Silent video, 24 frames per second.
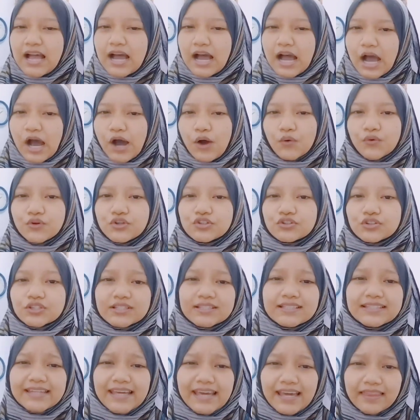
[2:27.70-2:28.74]
how you
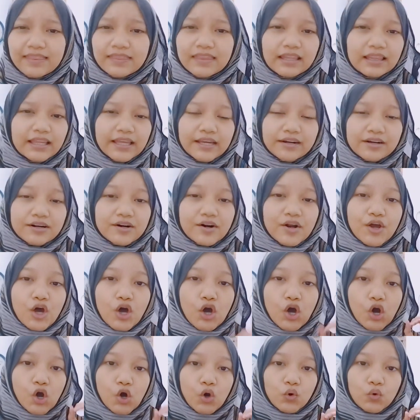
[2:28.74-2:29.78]
connect the letter
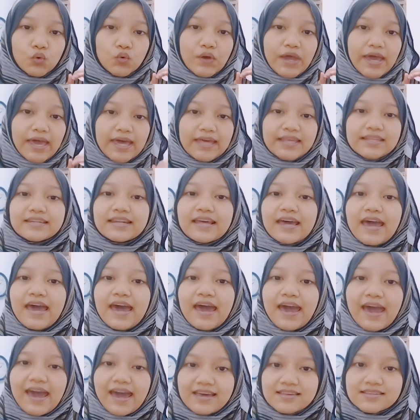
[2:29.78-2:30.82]
O and
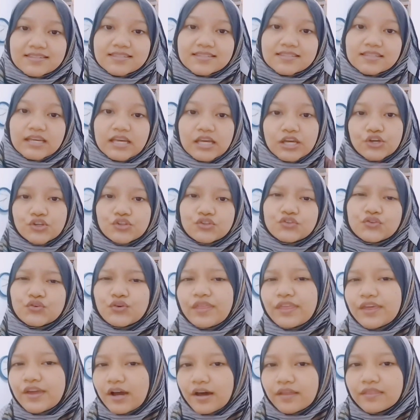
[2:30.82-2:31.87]
S to
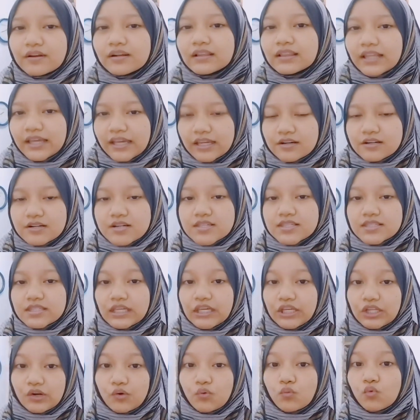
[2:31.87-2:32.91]
the other letters
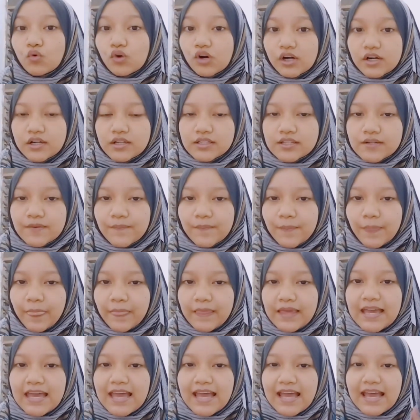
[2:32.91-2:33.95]
in a word,
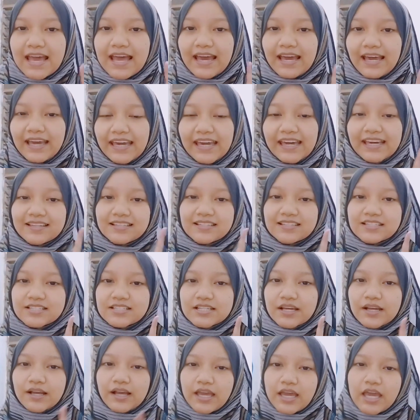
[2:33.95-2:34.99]
and
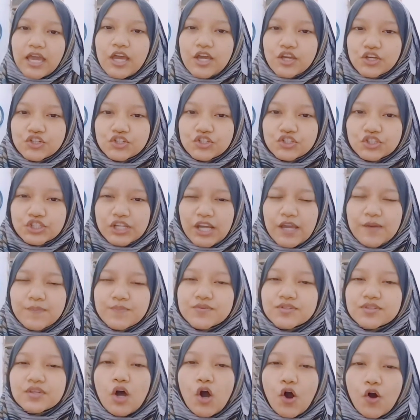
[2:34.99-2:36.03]

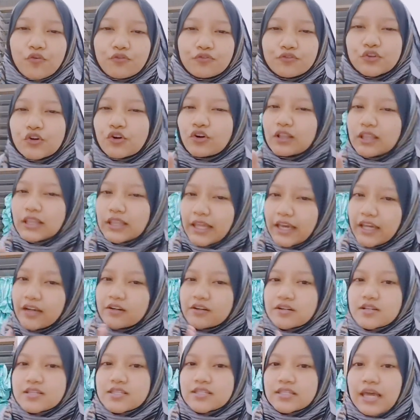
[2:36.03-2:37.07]
shapes of your
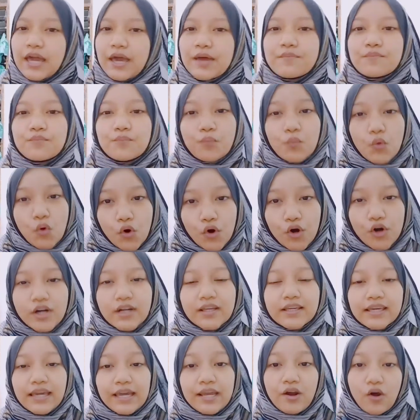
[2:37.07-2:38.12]
letters and more
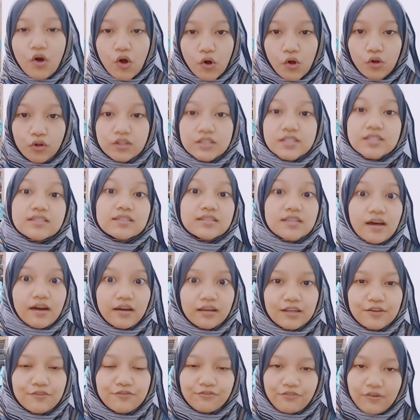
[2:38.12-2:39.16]
can all
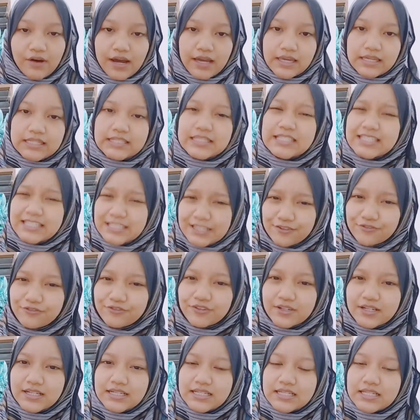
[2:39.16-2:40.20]
signify
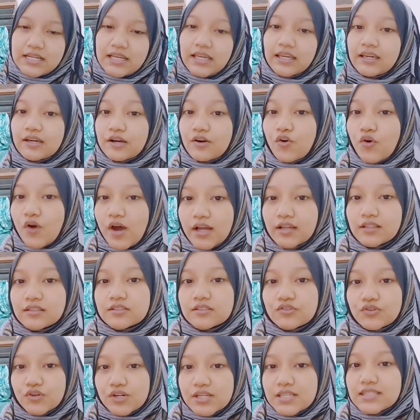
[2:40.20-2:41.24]
different
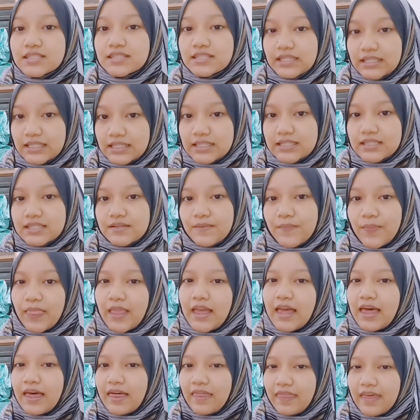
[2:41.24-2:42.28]
characteristics
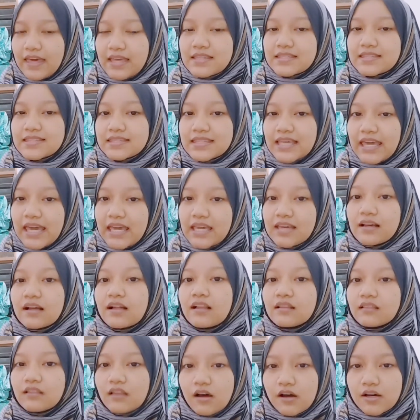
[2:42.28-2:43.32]
that say
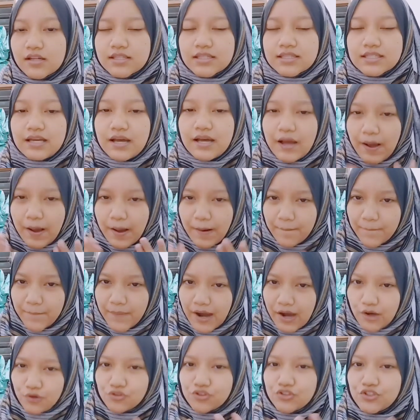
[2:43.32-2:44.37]
a lot
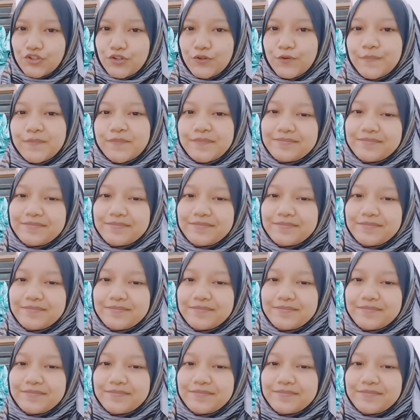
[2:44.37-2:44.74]
about you.